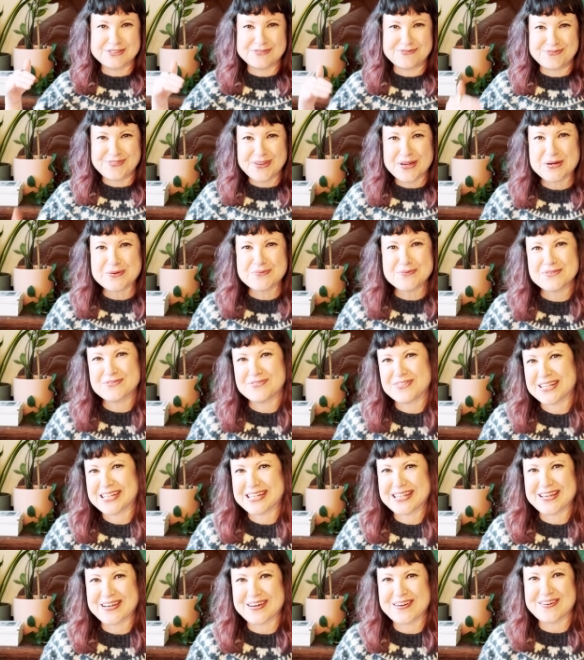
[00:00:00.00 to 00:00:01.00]
film a
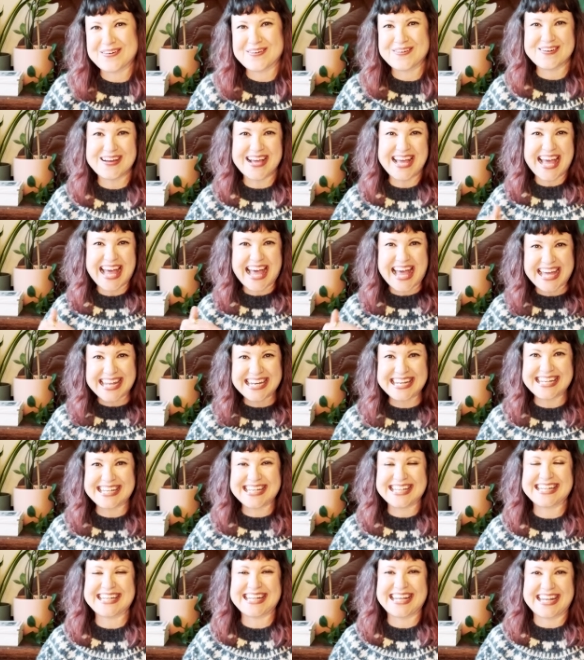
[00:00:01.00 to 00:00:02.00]
video, edit
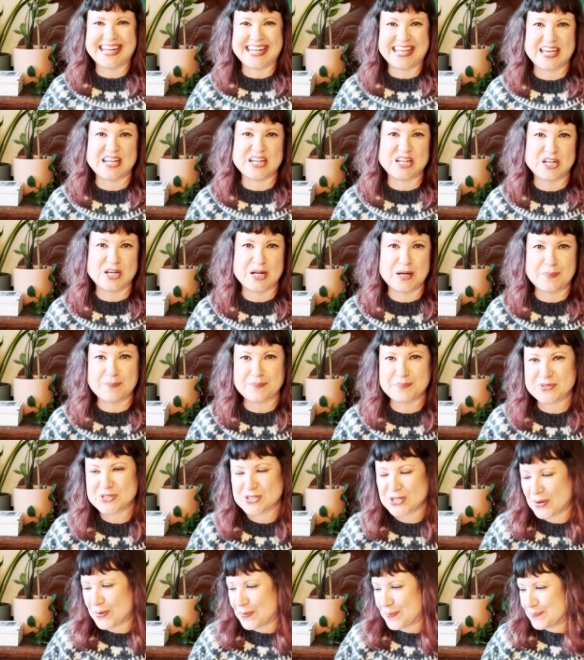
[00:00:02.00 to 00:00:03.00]
it, and get it up.
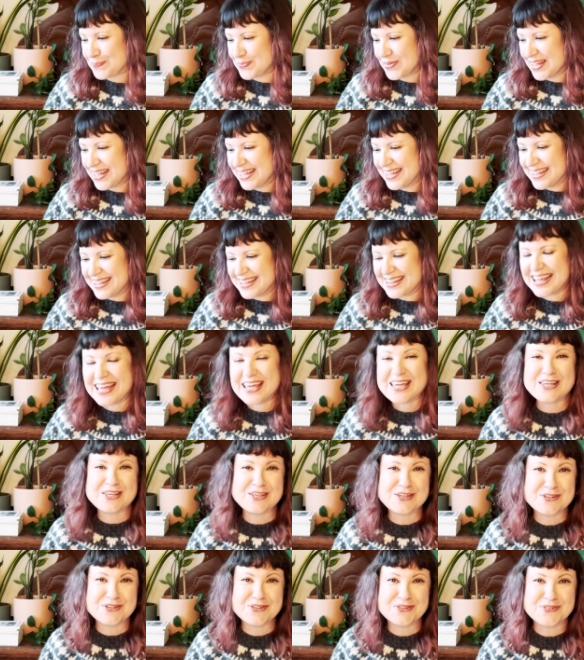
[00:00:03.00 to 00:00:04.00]
So Thank
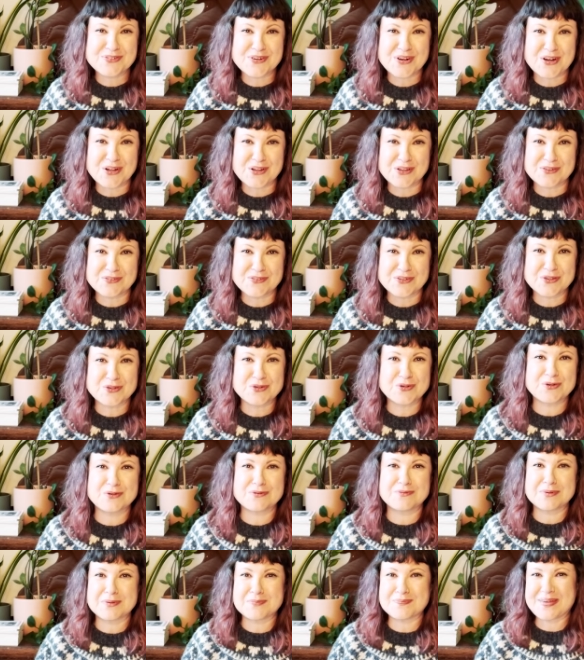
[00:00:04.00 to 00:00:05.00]
you for all of you who
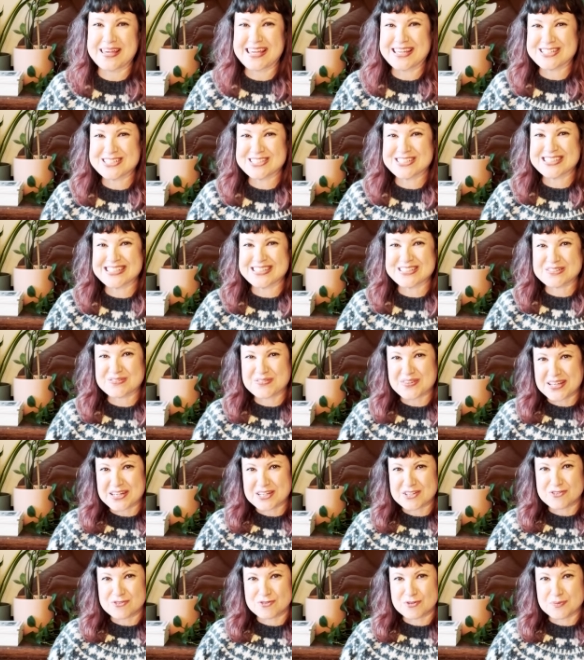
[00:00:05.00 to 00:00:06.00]
have been patient
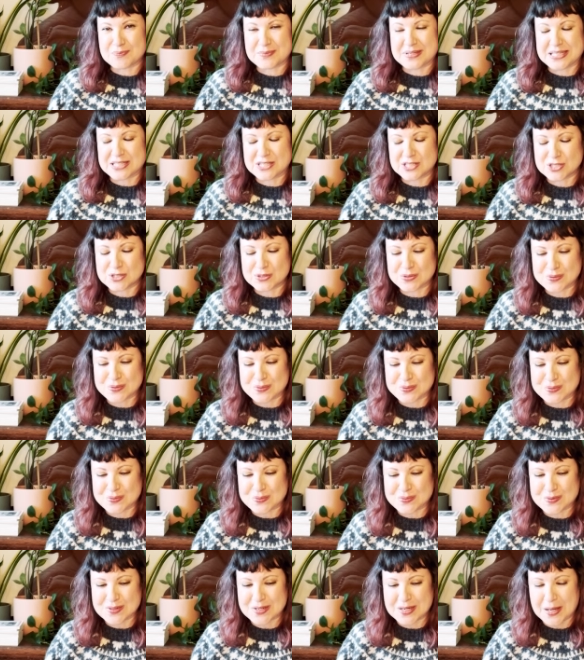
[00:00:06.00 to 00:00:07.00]
waiting for me
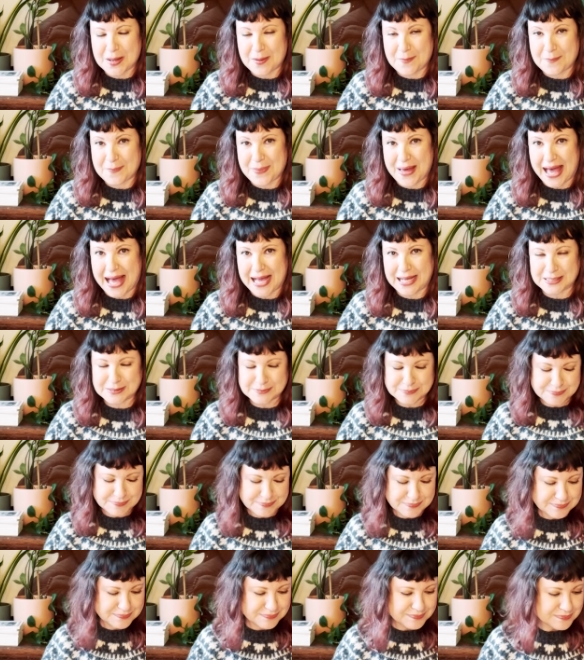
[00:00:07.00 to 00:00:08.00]
to come back.
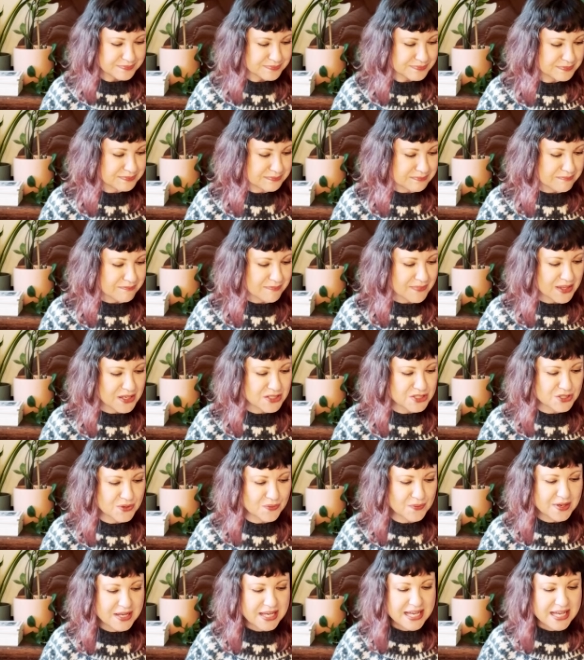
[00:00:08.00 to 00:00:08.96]
So